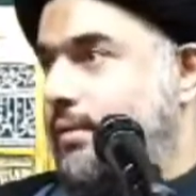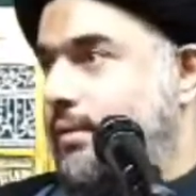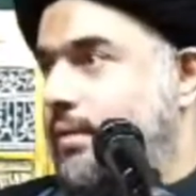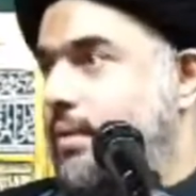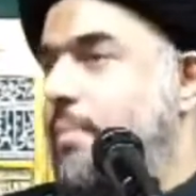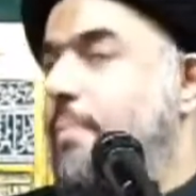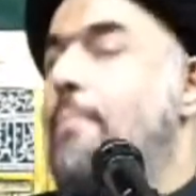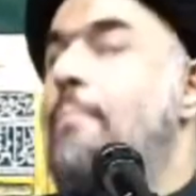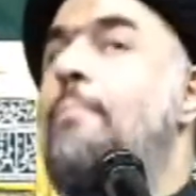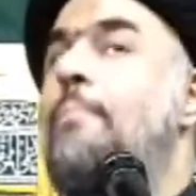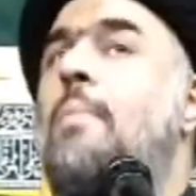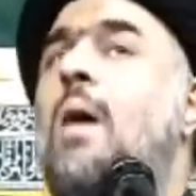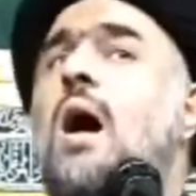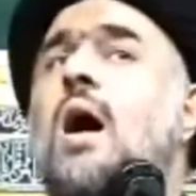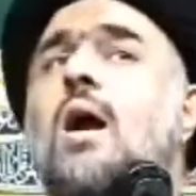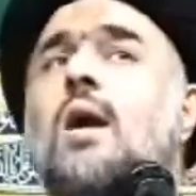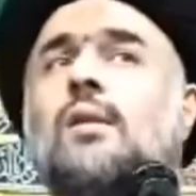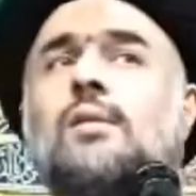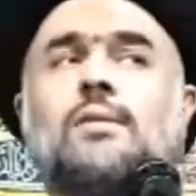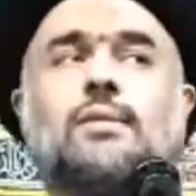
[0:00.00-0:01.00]

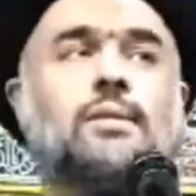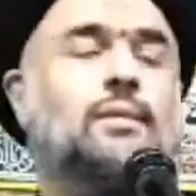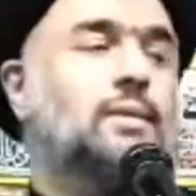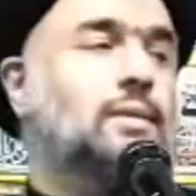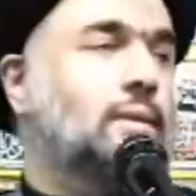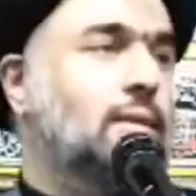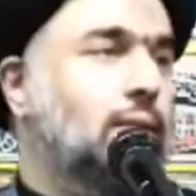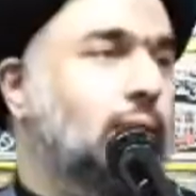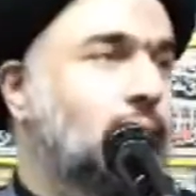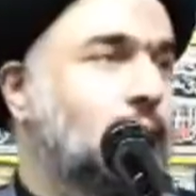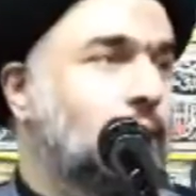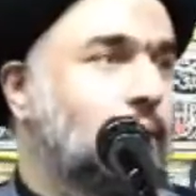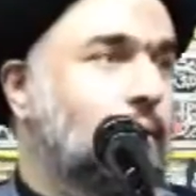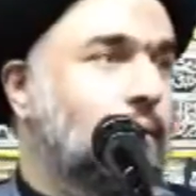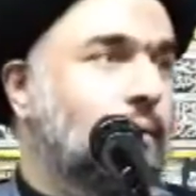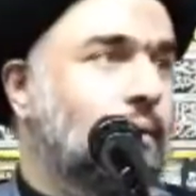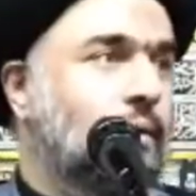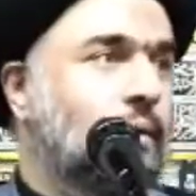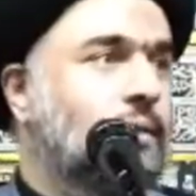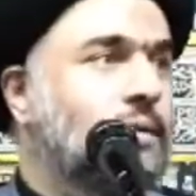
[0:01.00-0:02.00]
martyred in,
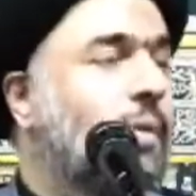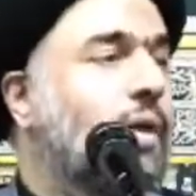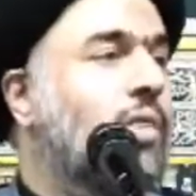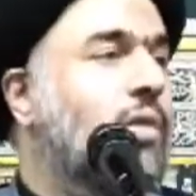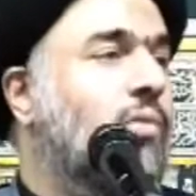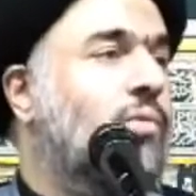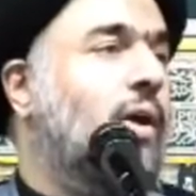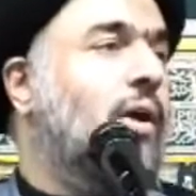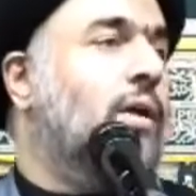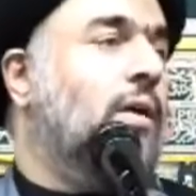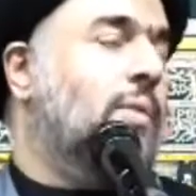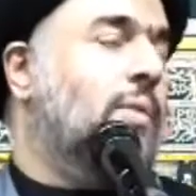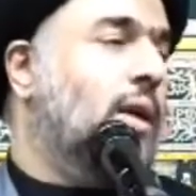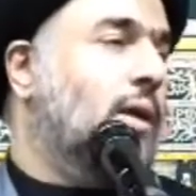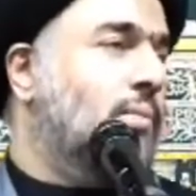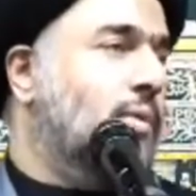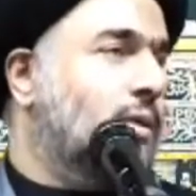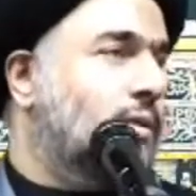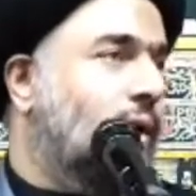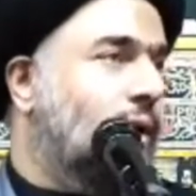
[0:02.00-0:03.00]
is the month of Ali ibn
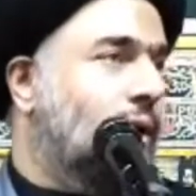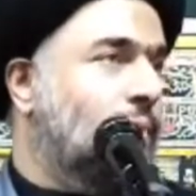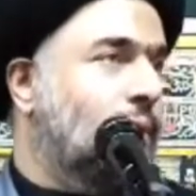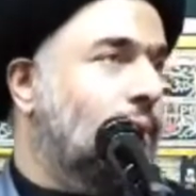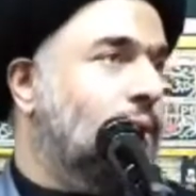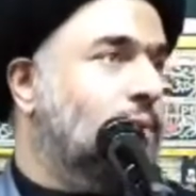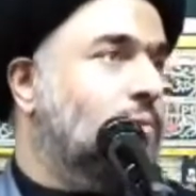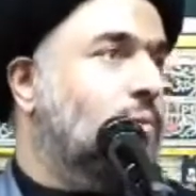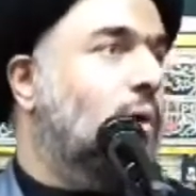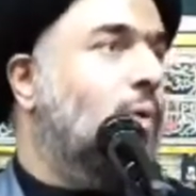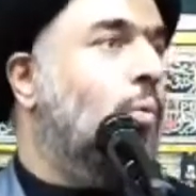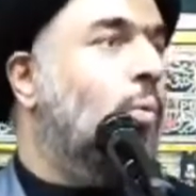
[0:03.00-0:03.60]
Abi Talib as well.